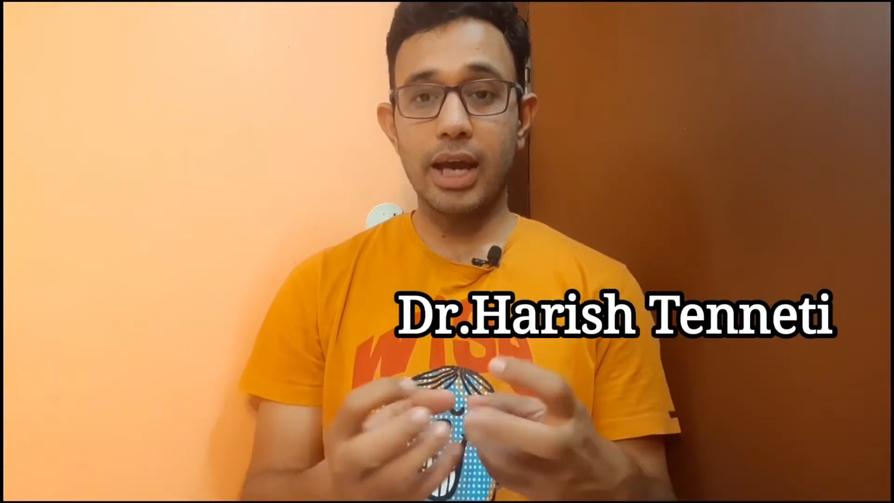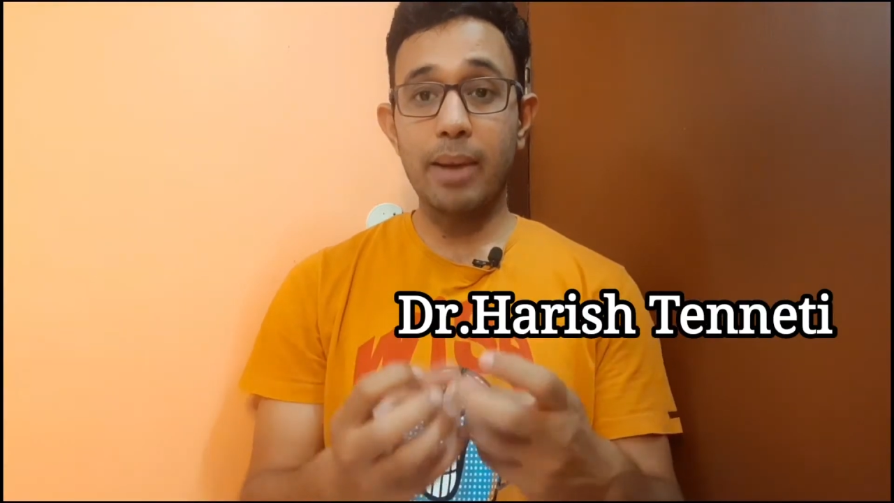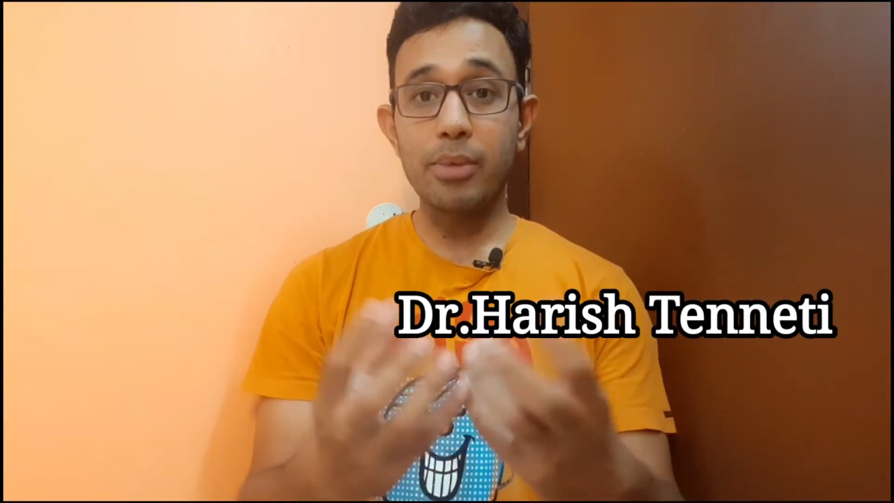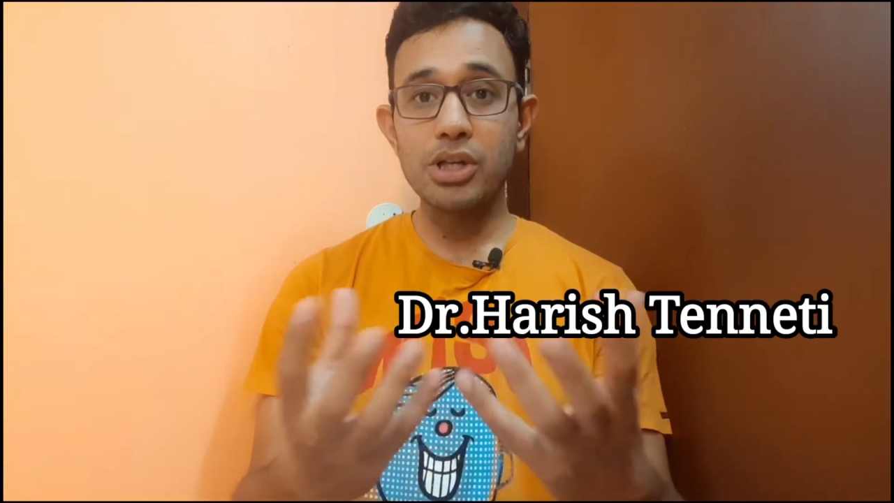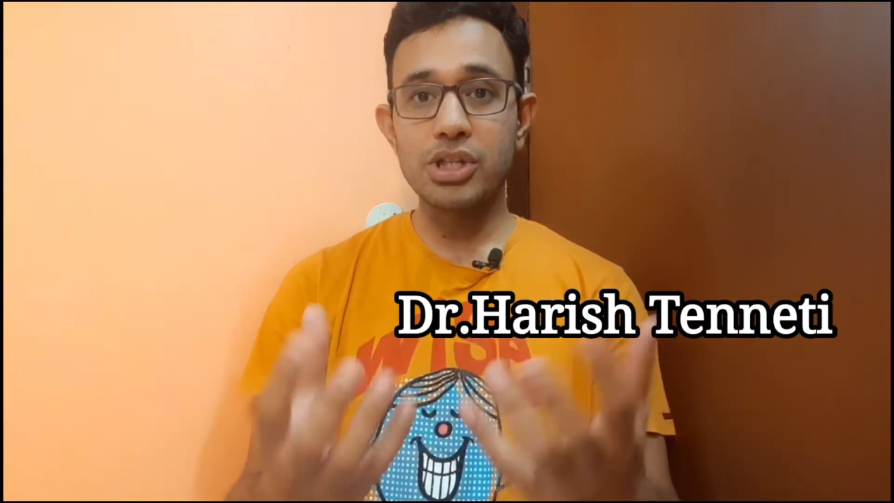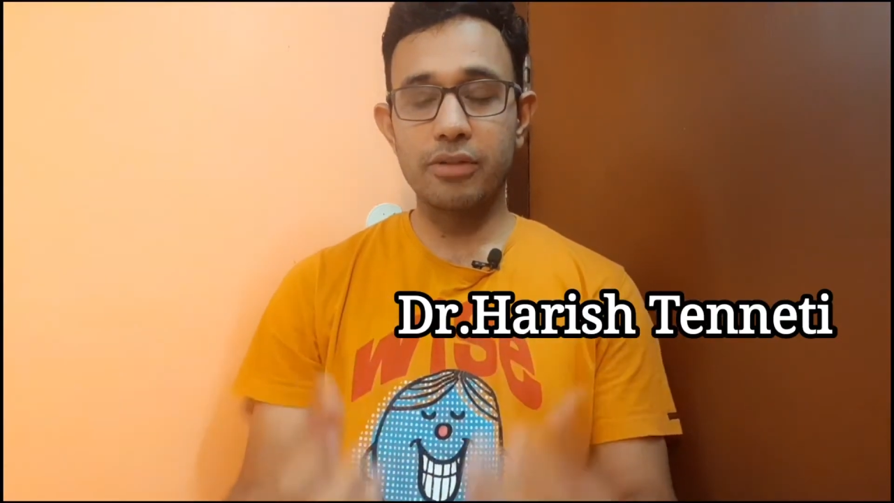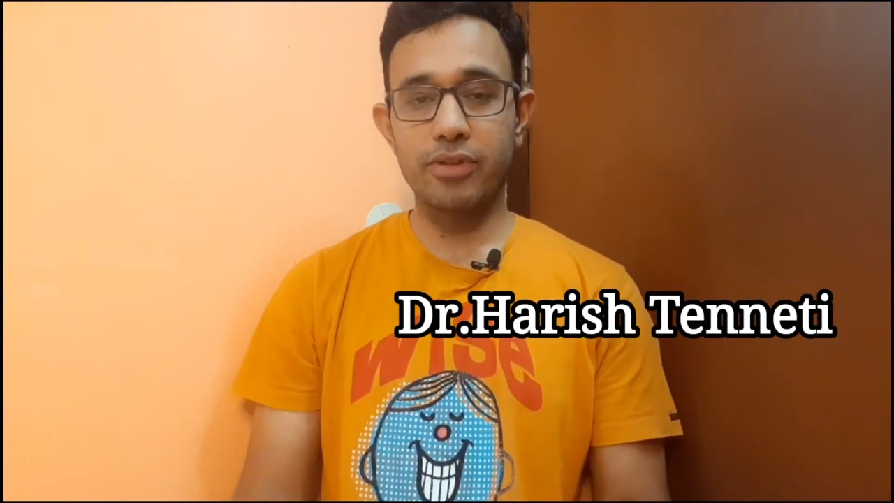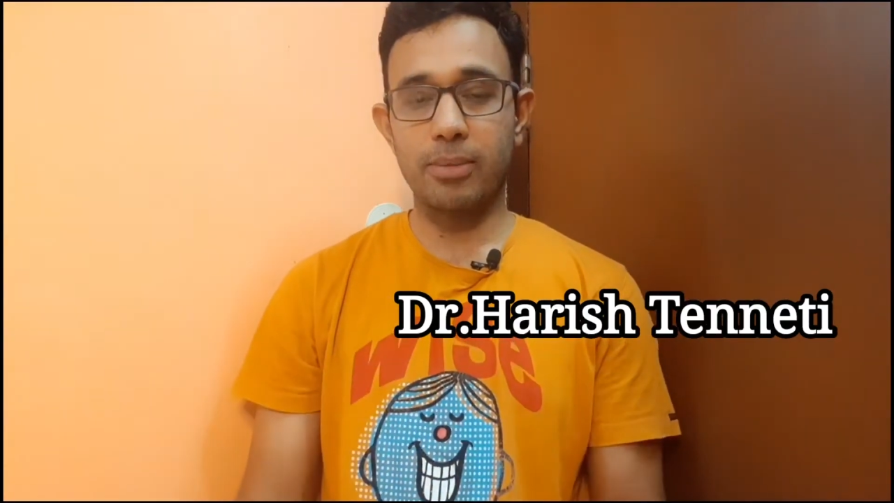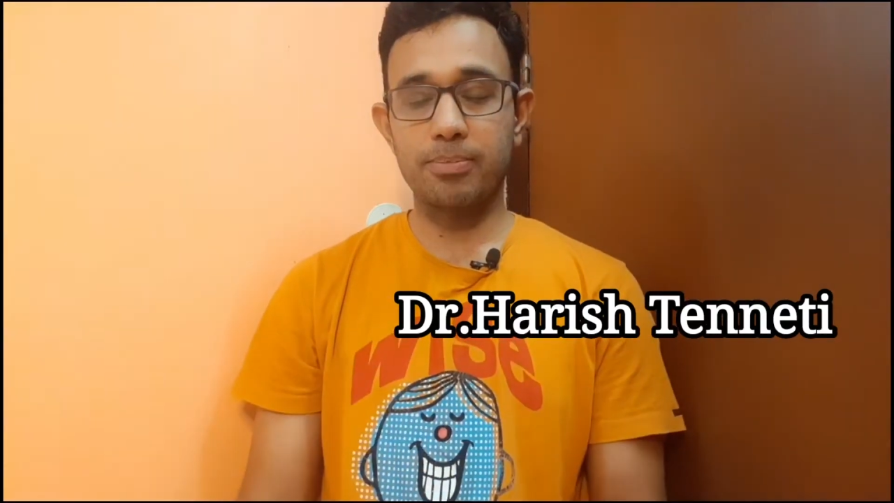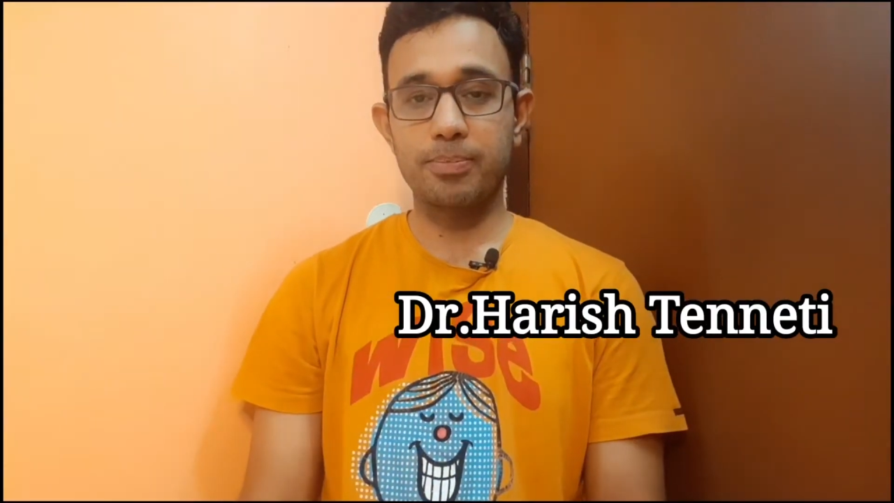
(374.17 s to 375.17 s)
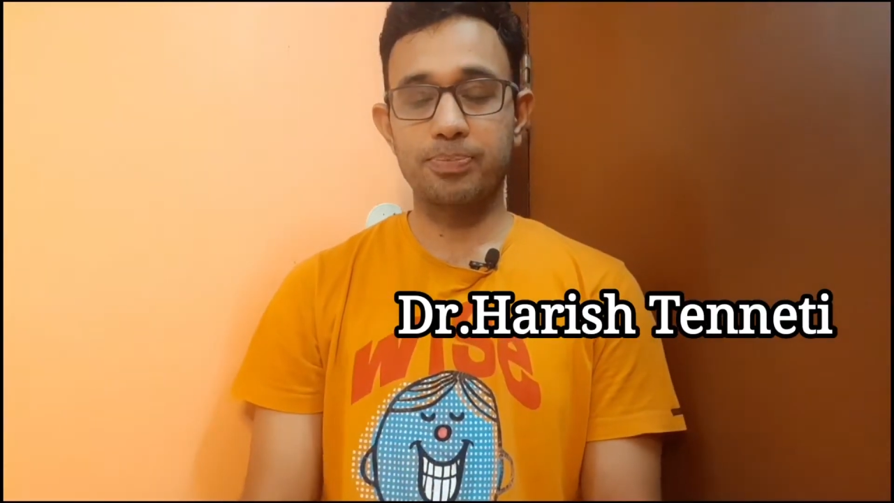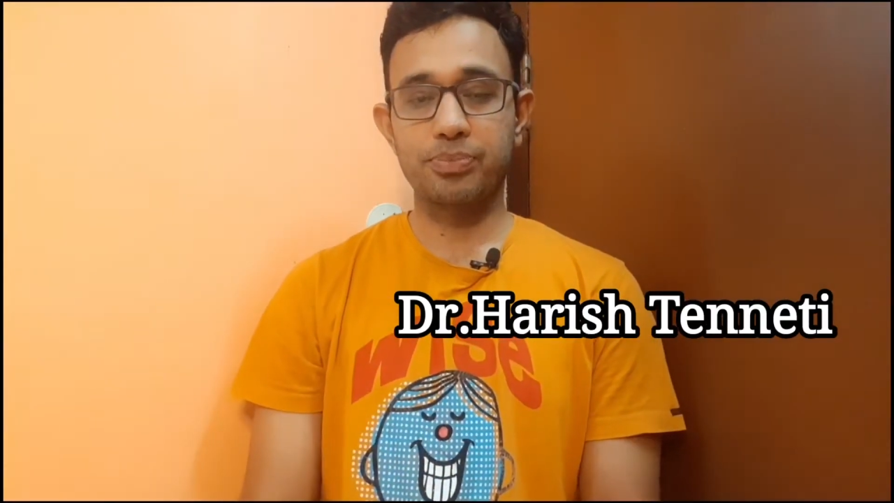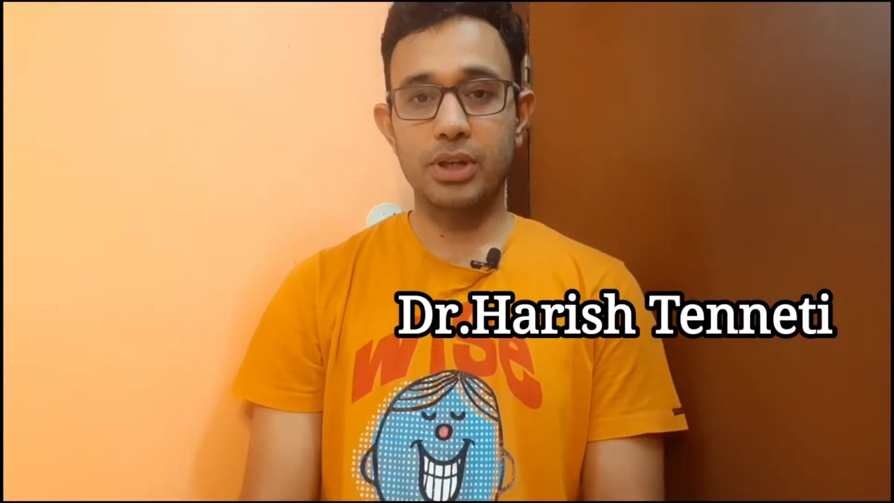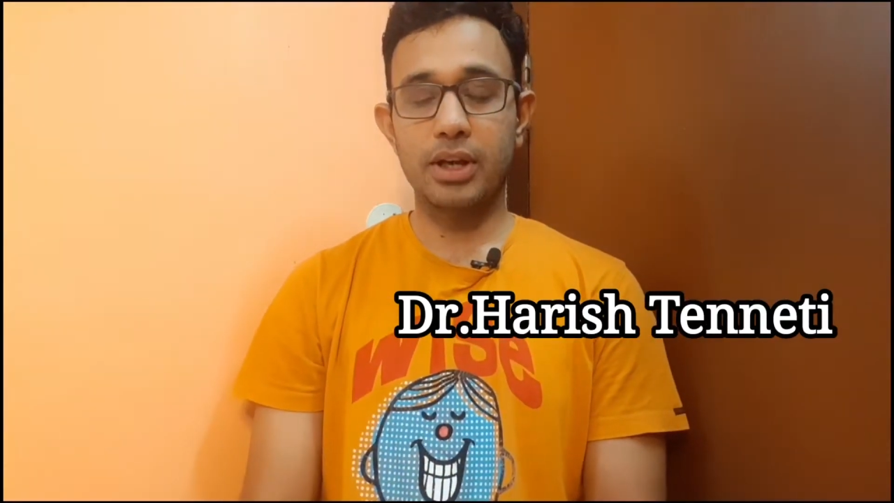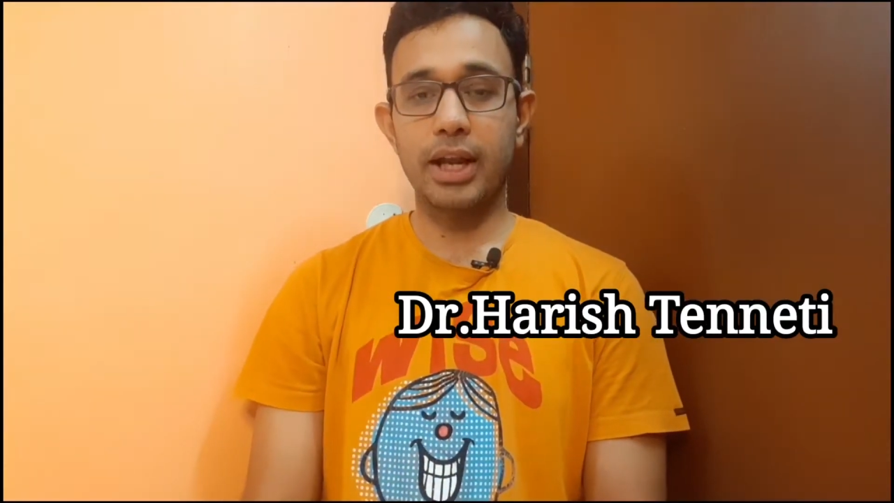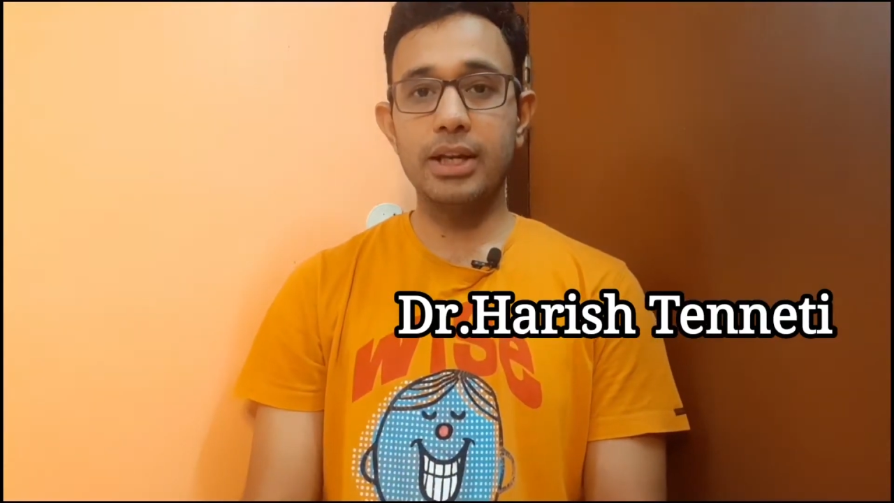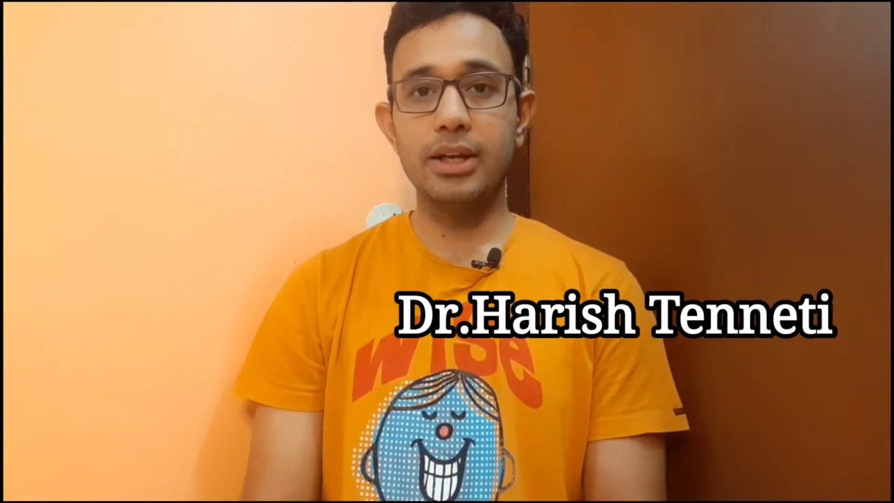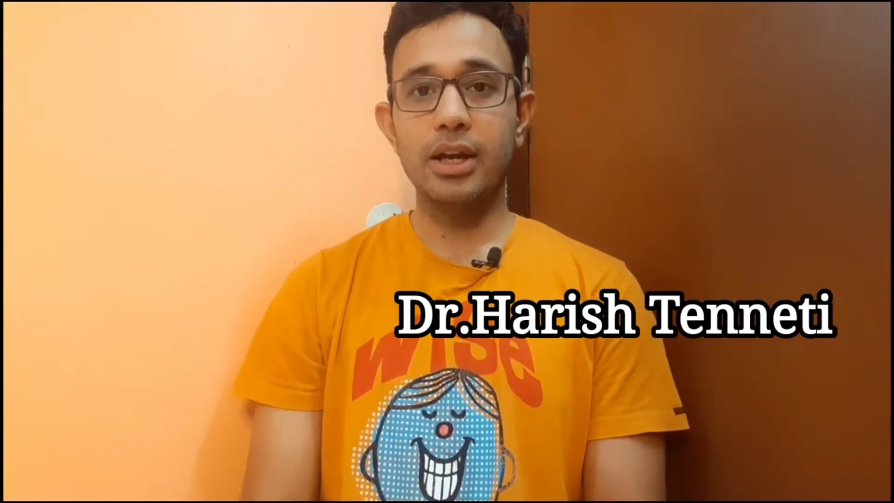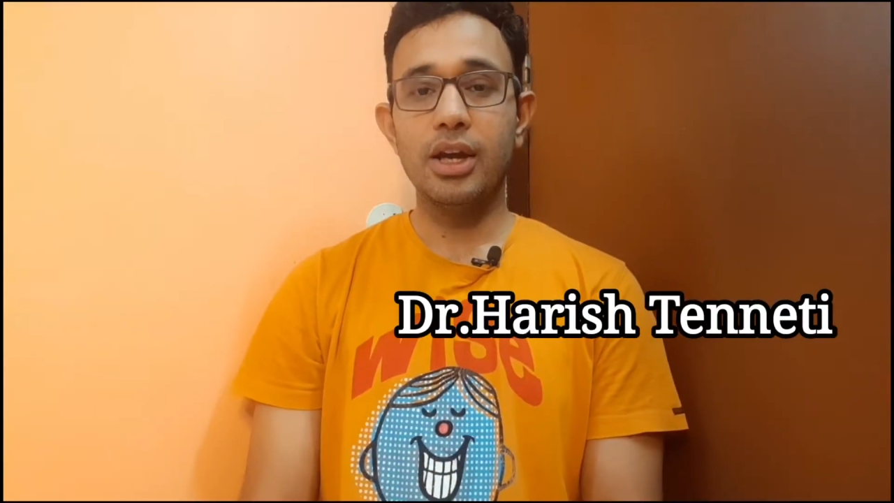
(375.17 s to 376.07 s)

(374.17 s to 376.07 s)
emerging from, right?